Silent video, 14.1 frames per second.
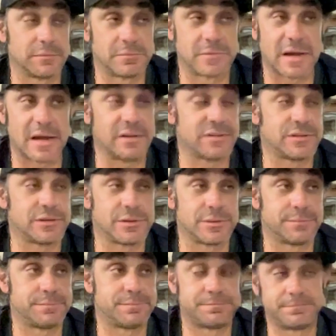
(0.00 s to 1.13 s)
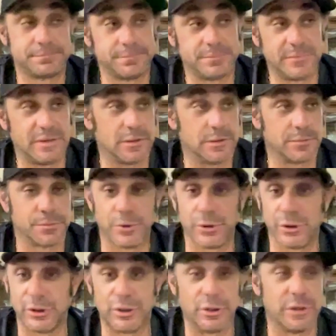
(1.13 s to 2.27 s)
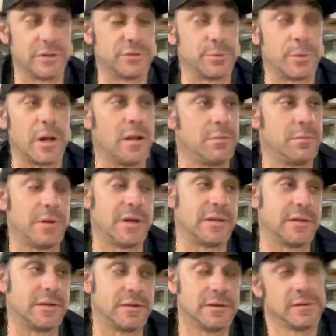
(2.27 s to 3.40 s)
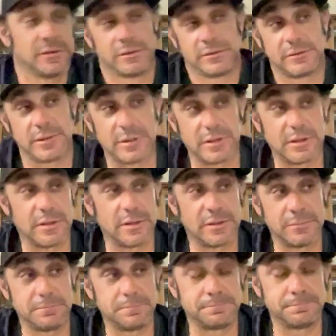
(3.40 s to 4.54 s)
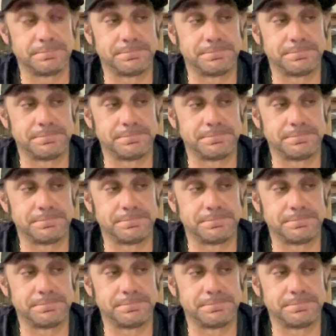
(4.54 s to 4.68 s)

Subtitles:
guys that are, really good as well, but, um,